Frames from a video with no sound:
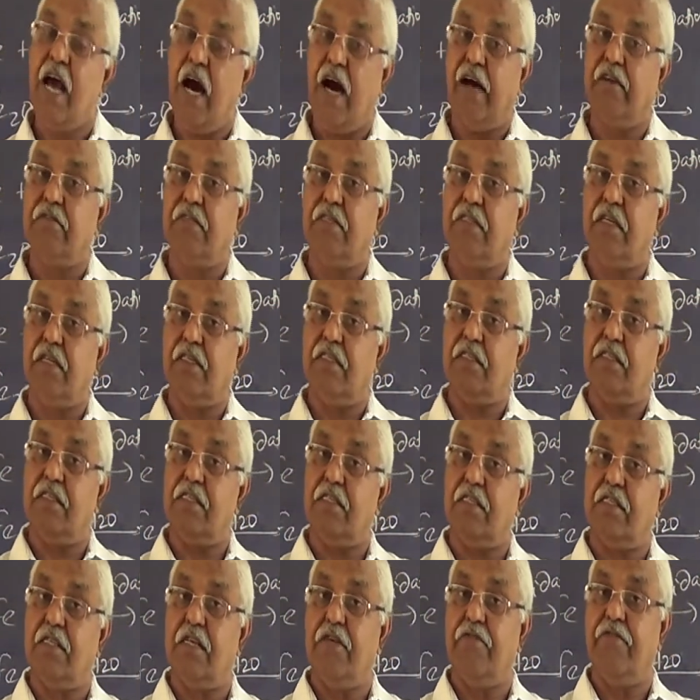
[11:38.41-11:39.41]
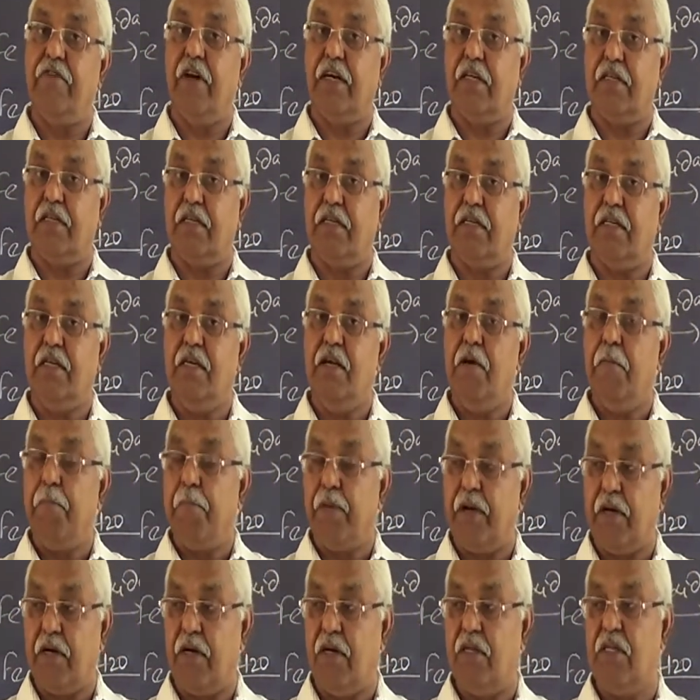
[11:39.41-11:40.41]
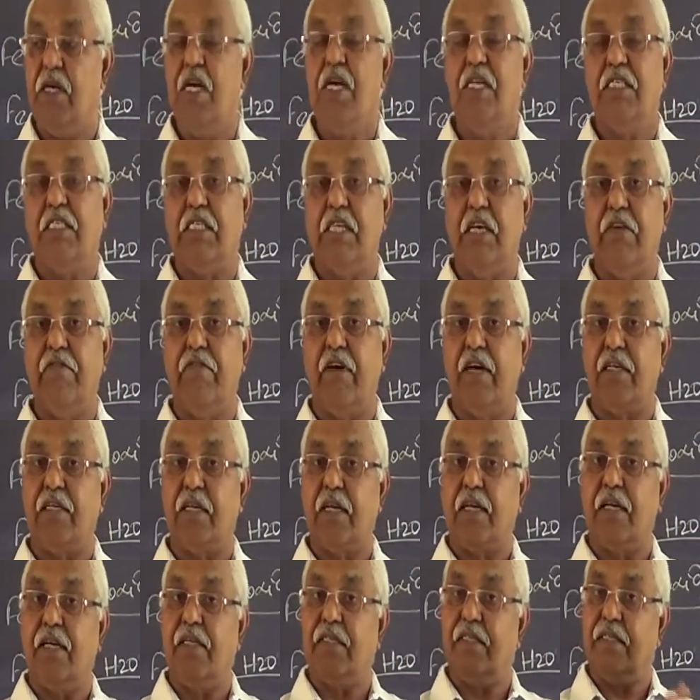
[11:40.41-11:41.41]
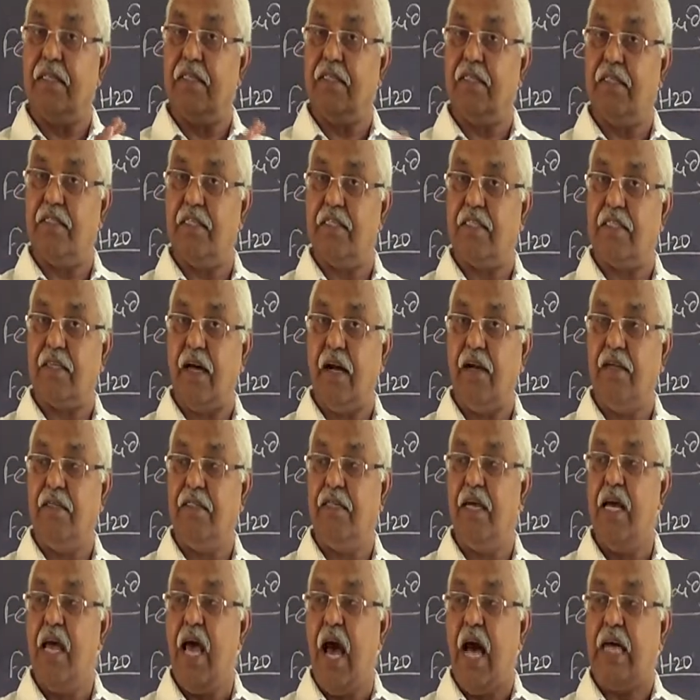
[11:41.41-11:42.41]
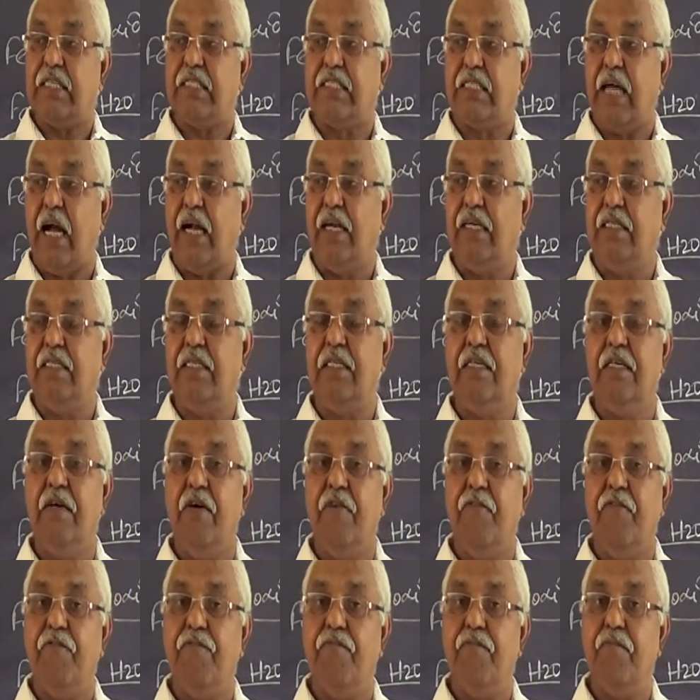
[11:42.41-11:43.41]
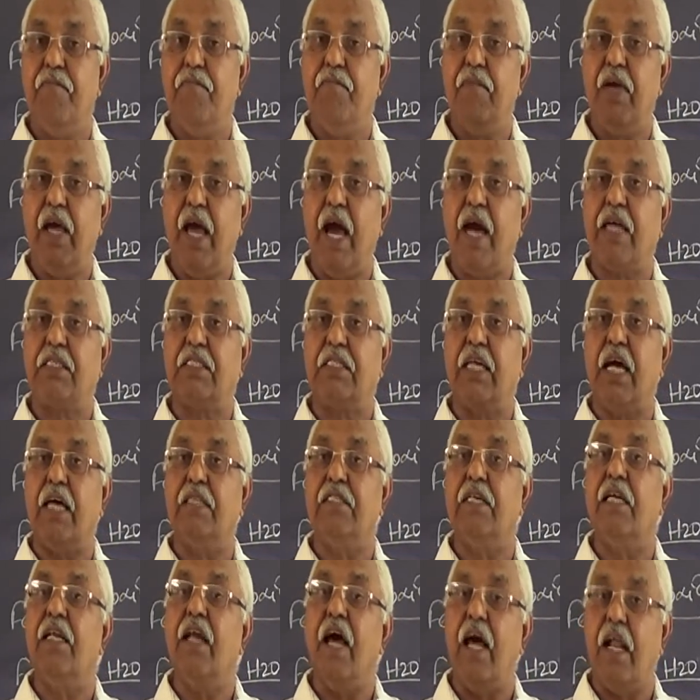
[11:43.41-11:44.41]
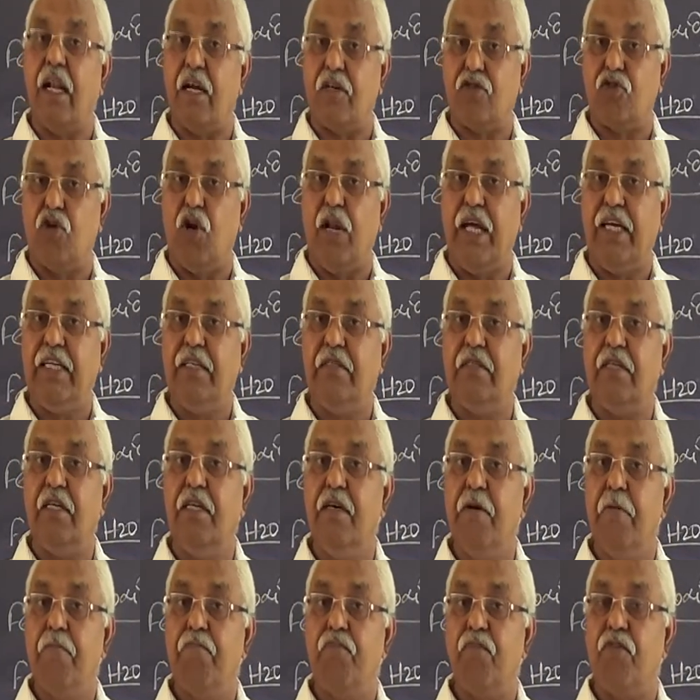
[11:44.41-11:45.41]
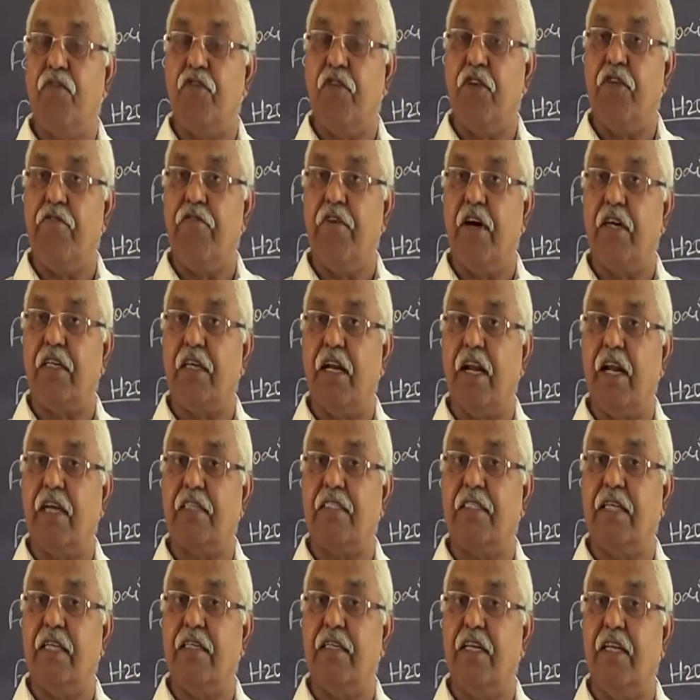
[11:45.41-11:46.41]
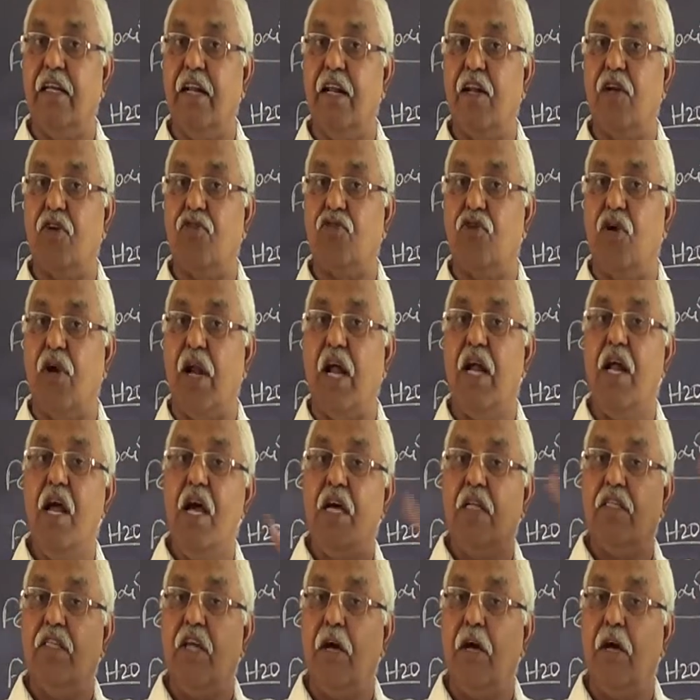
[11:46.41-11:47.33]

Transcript: Answer is the sea water, because sea water contains the salt. A salt acts as an electrolyte, sea water acts as an electrolyte.